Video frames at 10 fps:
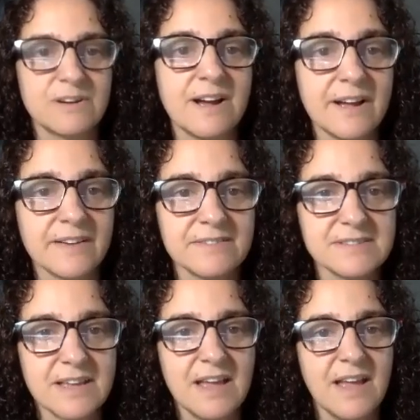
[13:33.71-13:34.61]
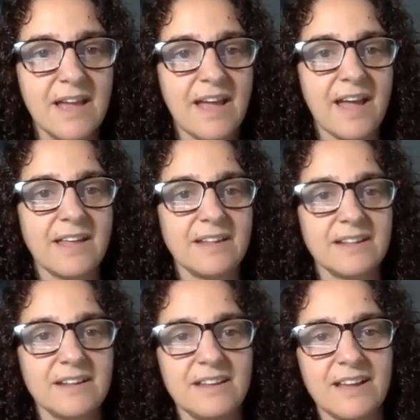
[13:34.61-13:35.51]
Knives,
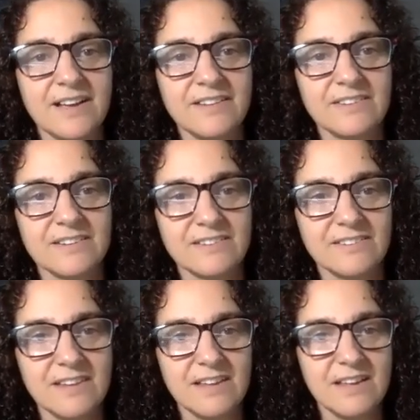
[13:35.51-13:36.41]
and he has this